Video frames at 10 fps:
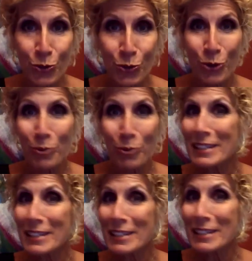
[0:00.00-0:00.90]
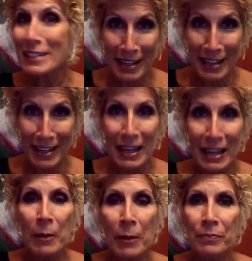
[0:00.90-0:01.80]
room, a staff meeting,
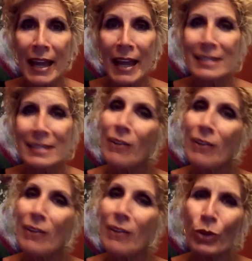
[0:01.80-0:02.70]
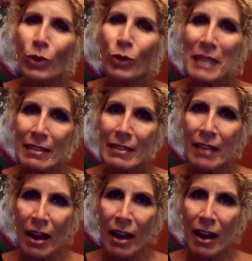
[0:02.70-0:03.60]
and to not only be
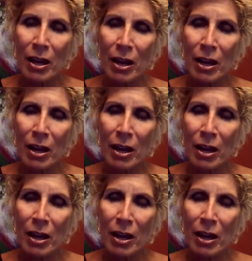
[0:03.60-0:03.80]
there,